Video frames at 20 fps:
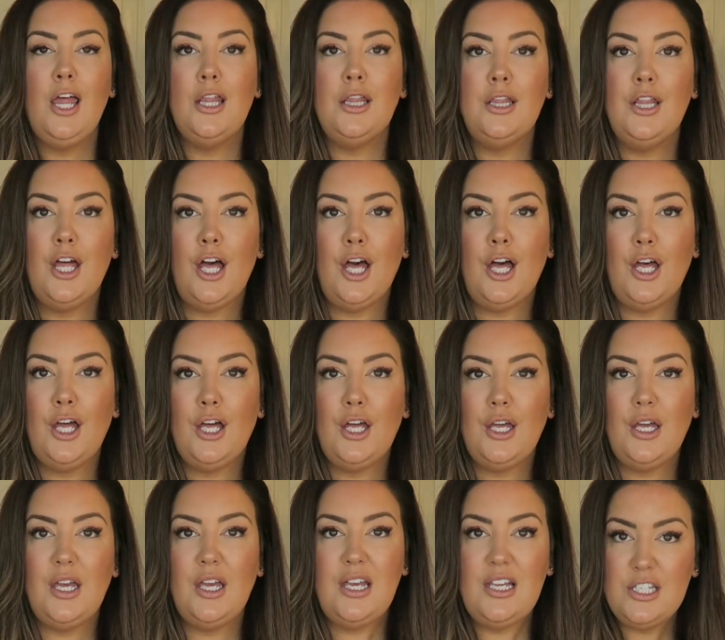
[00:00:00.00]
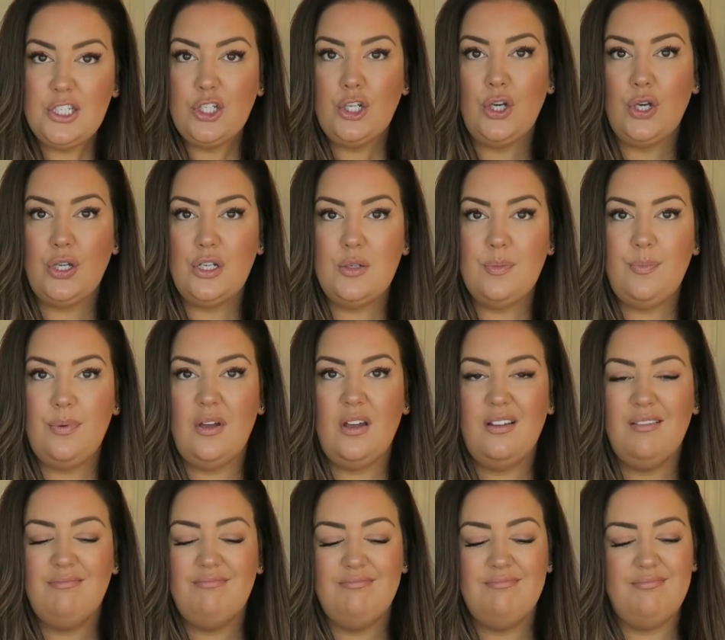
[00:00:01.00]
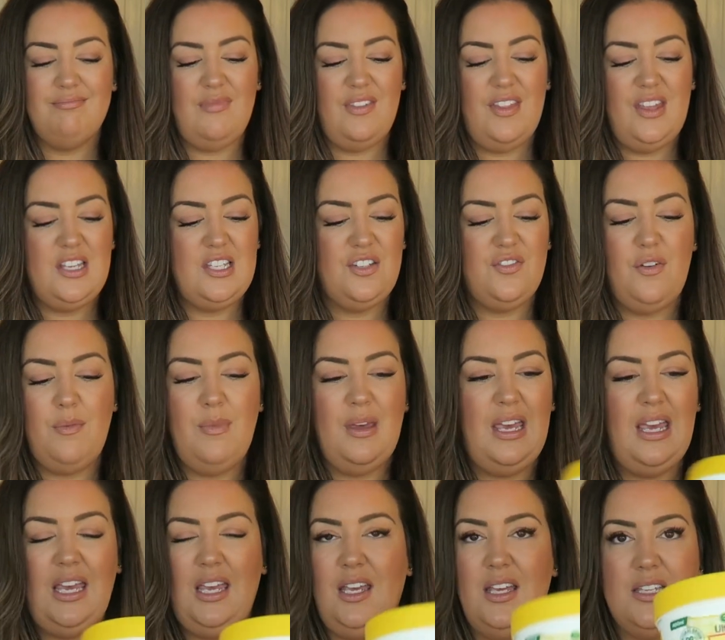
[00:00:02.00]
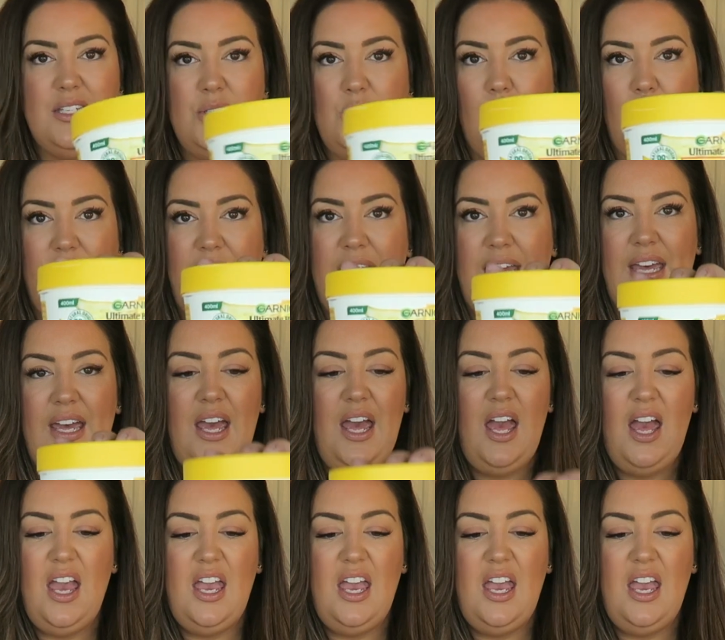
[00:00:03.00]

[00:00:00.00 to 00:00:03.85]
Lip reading: that is good, but this for me is not it.